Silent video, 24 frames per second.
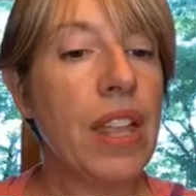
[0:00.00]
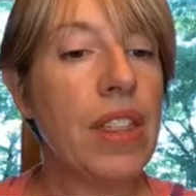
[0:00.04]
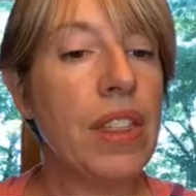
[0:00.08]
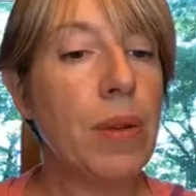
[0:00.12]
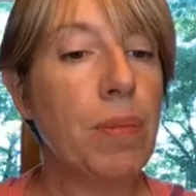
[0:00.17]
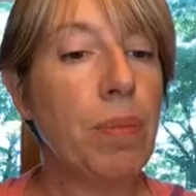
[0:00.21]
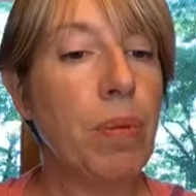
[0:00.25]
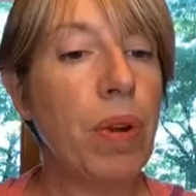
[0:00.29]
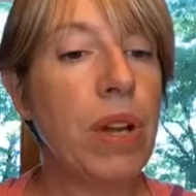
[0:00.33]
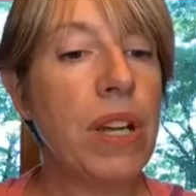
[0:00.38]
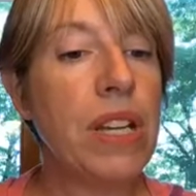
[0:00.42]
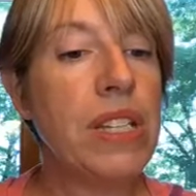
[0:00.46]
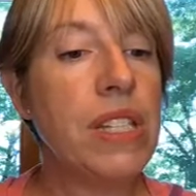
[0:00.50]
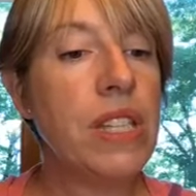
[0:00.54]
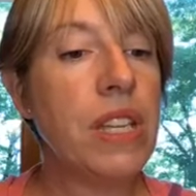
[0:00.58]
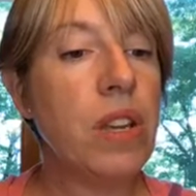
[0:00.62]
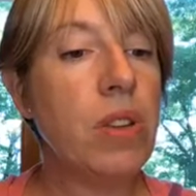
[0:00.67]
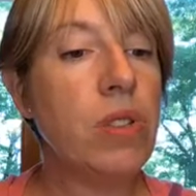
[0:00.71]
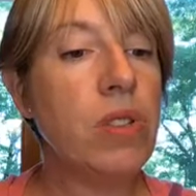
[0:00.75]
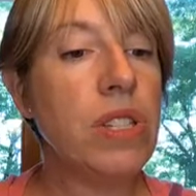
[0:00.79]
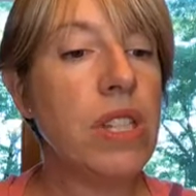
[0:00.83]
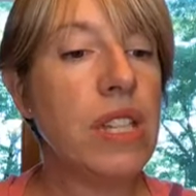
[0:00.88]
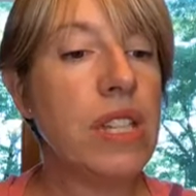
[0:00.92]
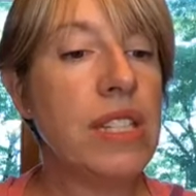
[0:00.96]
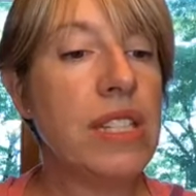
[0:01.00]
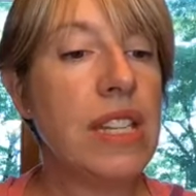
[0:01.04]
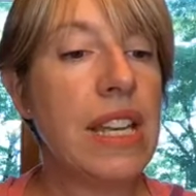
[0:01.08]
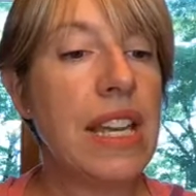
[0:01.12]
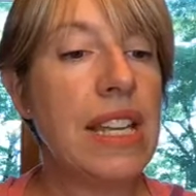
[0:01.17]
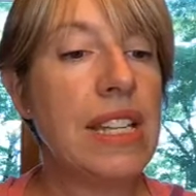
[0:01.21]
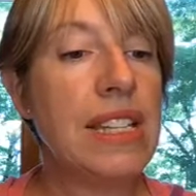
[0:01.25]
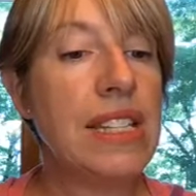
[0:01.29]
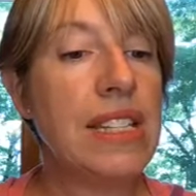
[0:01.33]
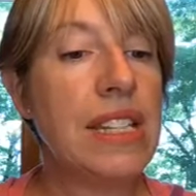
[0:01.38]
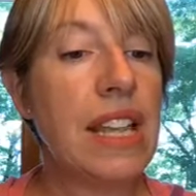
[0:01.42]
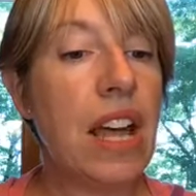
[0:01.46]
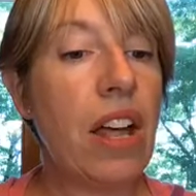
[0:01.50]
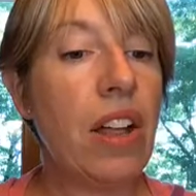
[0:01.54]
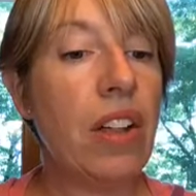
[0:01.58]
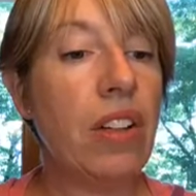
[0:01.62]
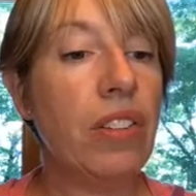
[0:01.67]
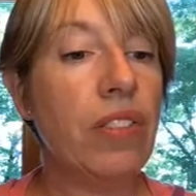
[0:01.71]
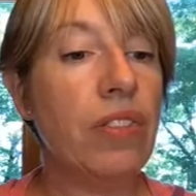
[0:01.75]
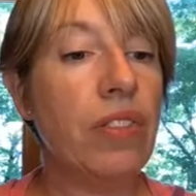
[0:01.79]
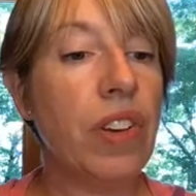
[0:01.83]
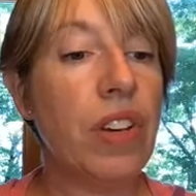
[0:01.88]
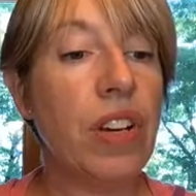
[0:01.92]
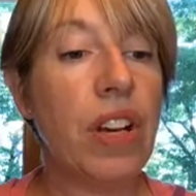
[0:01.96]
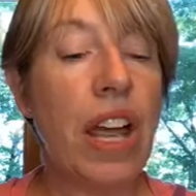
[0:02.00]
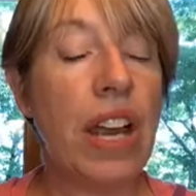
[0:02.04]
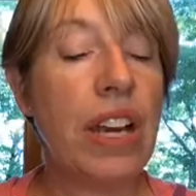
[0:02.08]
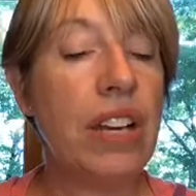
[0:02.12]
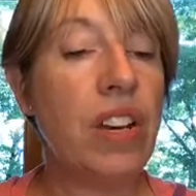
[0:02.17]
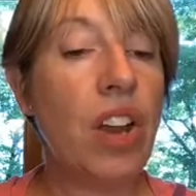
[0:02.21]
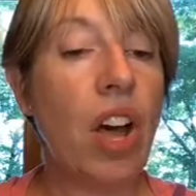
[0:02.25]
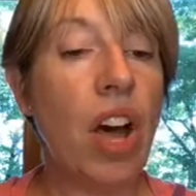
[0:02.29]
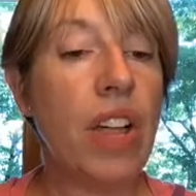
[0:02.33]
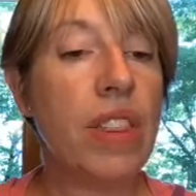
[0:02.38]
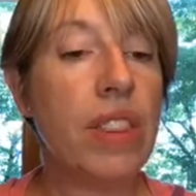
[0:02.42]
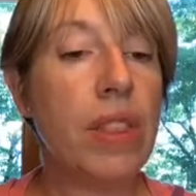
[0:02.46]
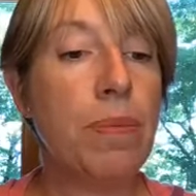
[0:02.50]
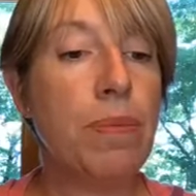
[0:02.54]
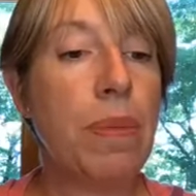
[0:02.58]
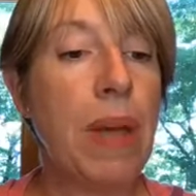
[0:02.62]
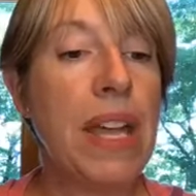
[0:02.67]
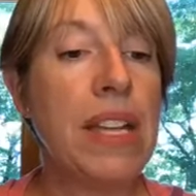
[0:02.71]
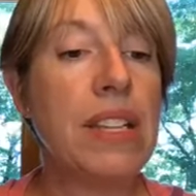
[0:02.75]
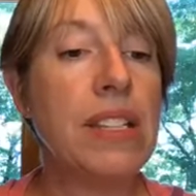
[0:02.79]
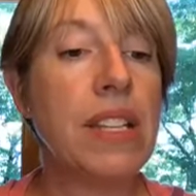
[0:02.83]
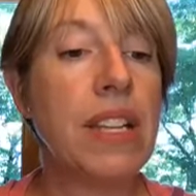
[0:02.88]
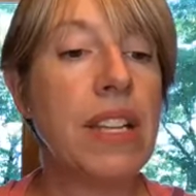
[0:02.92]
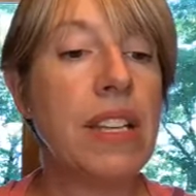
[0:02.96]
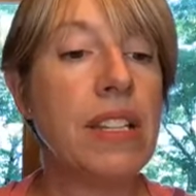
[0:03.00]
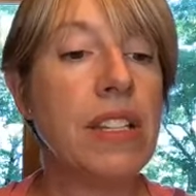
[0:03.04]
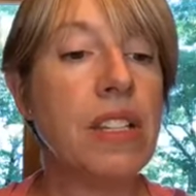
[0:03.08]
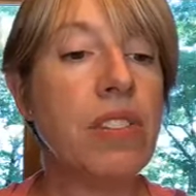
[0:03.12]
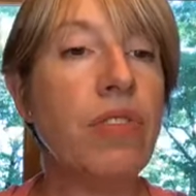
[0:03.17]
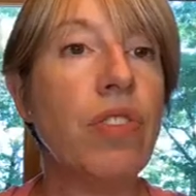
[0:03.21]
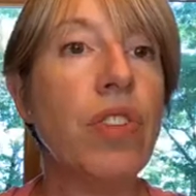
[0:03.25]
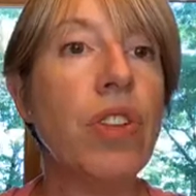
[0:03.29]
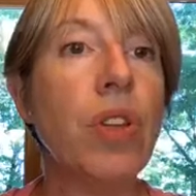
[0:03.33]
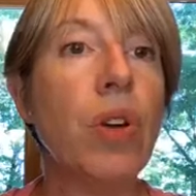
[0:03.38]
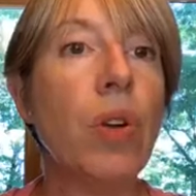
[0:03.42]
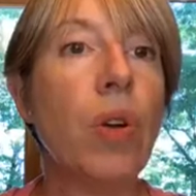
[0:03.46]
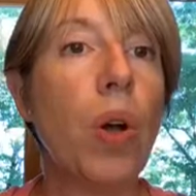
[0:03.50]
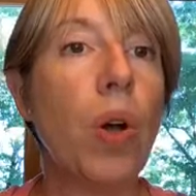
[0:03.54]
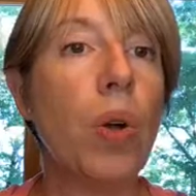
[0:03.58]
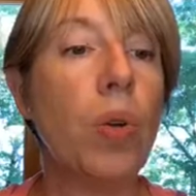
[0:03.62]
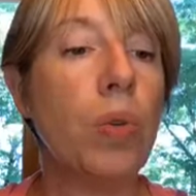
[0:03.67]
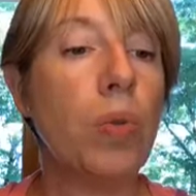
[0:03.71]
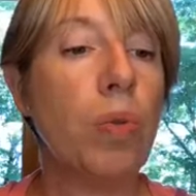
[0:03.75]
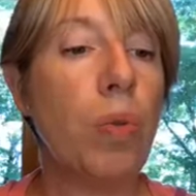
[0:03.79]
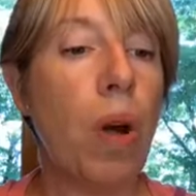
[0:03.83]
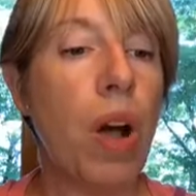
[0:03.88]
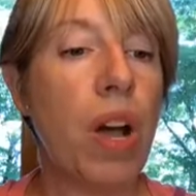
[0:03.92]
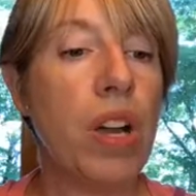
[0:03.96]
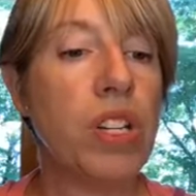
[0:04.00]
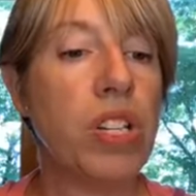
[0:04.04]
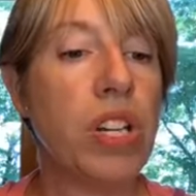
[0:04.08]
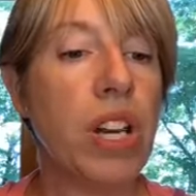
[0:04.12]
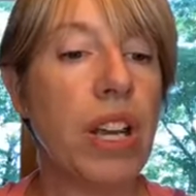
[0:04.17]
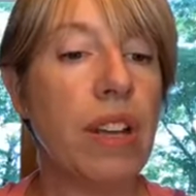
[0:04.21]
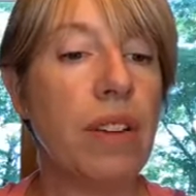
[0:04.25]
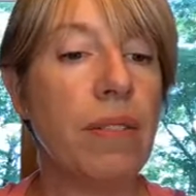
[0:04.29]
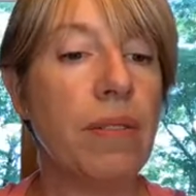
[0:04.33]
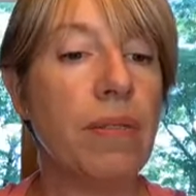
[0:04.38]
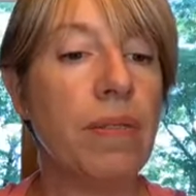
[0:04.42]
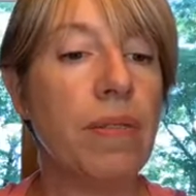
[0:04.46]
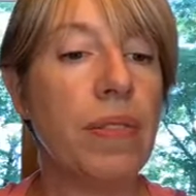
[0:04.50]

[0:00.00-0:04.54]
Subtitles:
The priests used the sea itself and not the basins for their own washing.